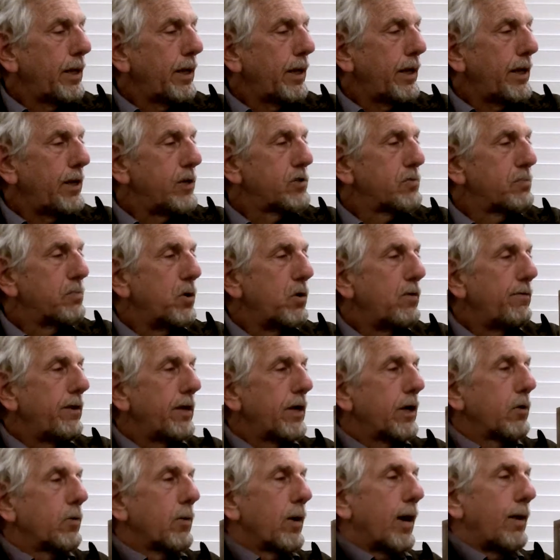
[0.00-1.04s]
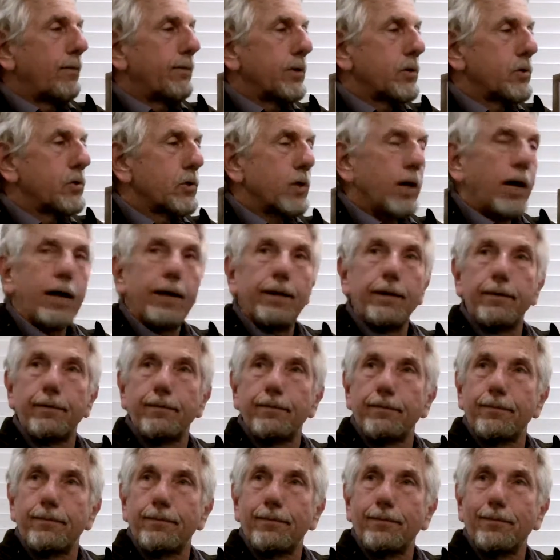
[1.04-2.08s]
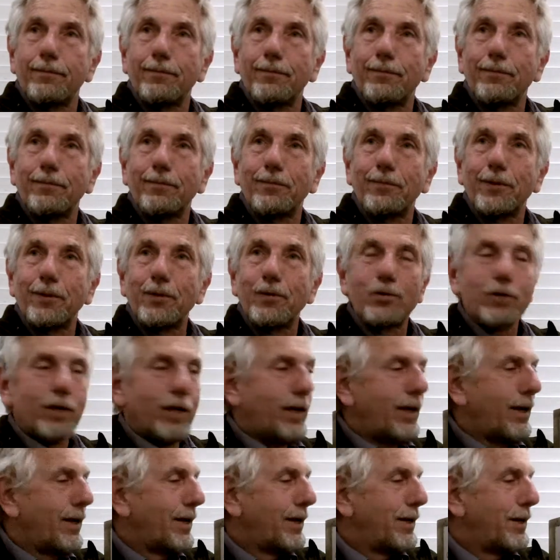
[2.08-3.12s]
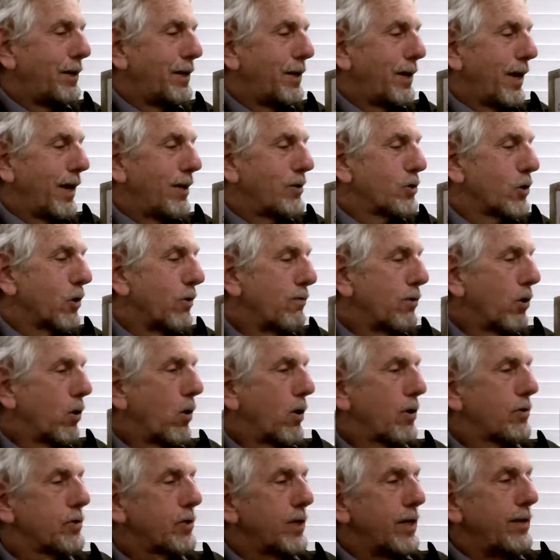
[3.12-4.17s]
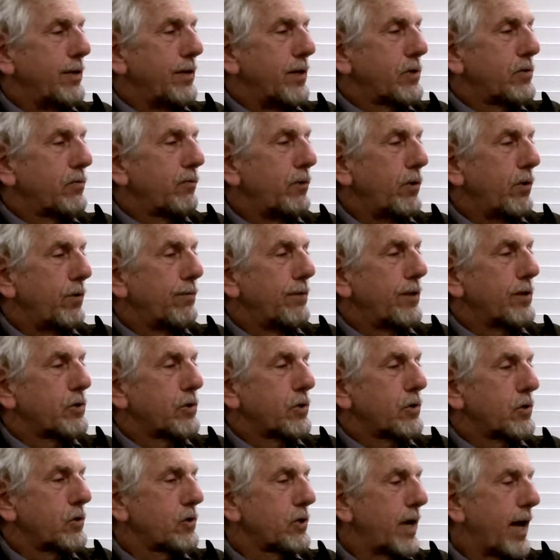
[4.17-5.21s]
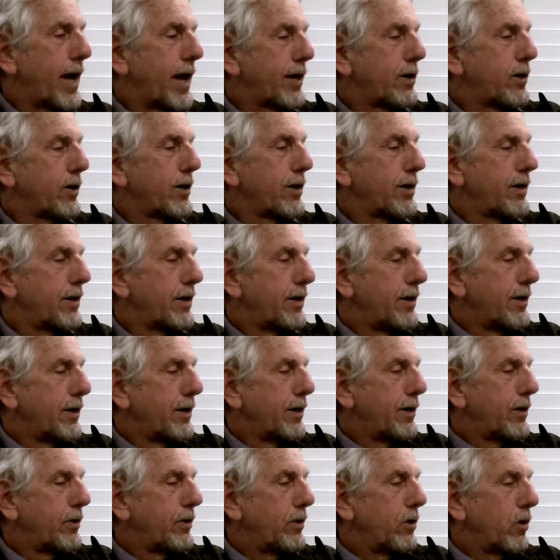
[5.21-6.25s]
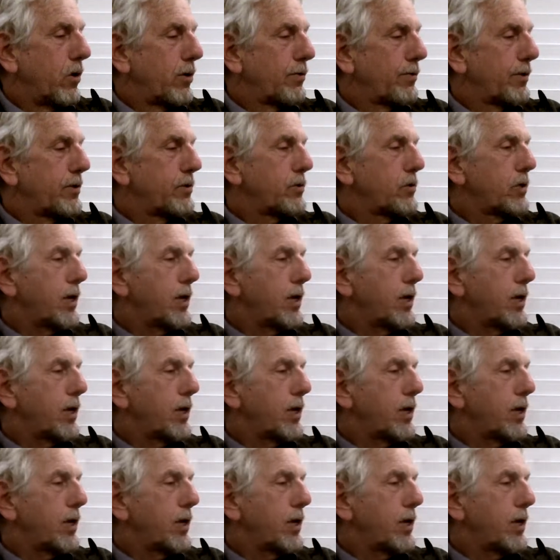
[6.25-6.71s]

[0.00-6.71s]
is moving around the sun you see? And so, of course, in this view, if this is Saturn, the Earth is